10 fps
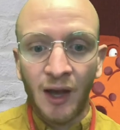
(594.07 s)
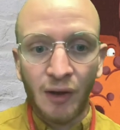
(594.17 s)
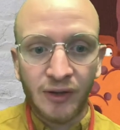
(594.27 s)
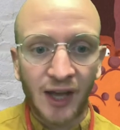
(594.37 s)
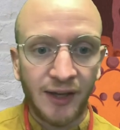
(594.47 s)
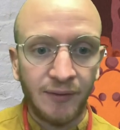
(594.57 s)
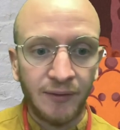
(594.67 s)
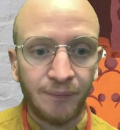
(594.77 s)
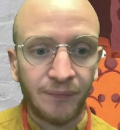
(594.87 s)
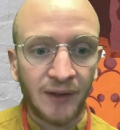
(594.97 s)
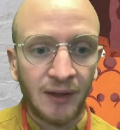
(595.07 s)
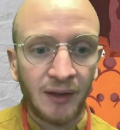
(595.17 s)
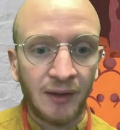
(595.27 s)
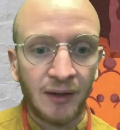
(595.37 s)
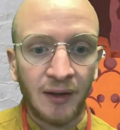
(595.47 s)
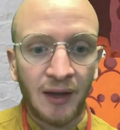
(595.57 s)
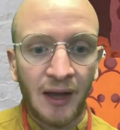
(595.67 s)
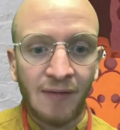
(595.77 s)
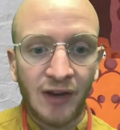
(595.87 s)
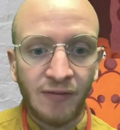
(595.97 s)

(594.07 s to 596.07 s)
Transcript: Okay. Have a